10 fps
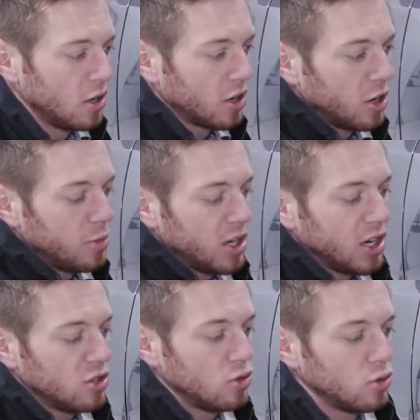They're going to be
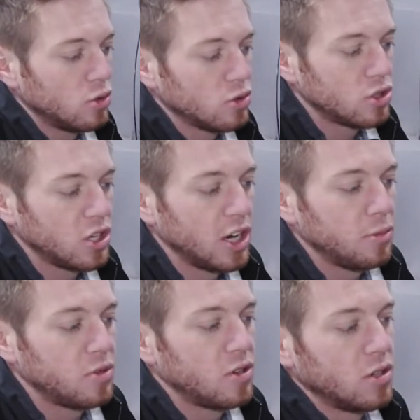a dual
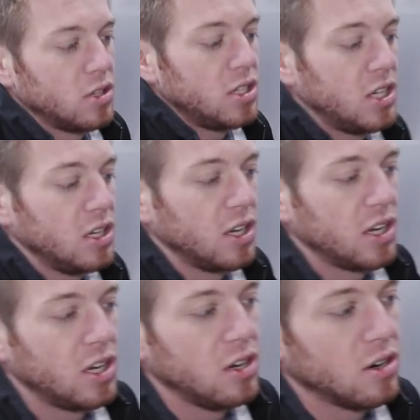shaped D
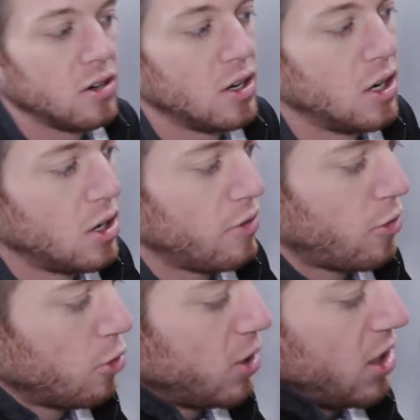link here,
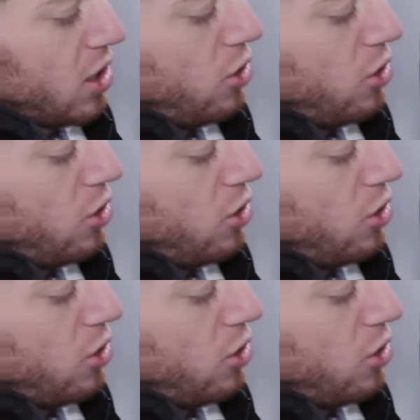forming